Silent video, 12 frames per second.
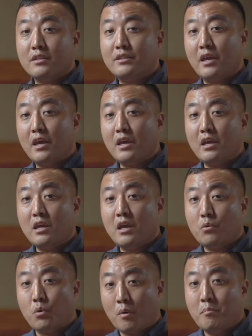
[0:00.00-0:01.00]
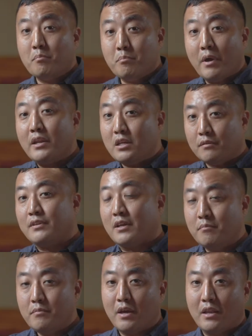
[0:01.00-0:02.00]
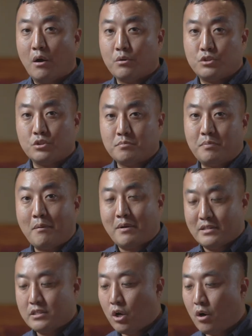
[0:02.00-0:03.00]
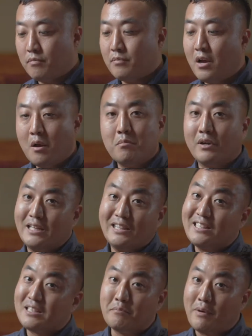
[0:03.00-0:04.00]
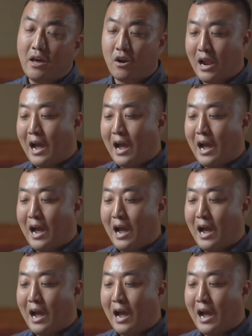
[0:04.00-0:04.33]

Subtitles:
they were many of them, and I was just by myself, but it didn't matter.